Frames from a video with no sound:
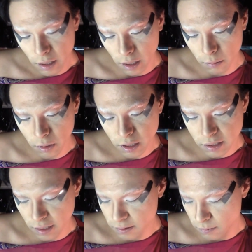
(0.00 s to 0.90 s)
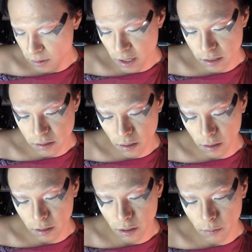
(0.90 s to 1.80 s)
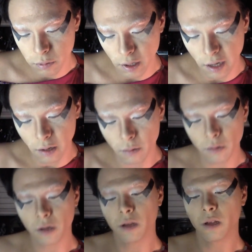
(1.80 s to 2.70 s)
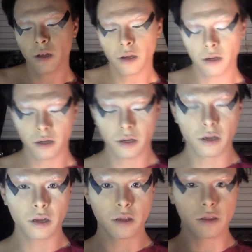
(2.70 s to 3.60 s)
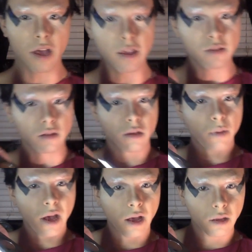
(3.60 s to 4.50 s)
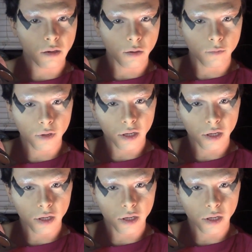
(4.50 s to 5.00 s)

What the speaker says: And I'm gonna take some of that darker brown that's in the palette over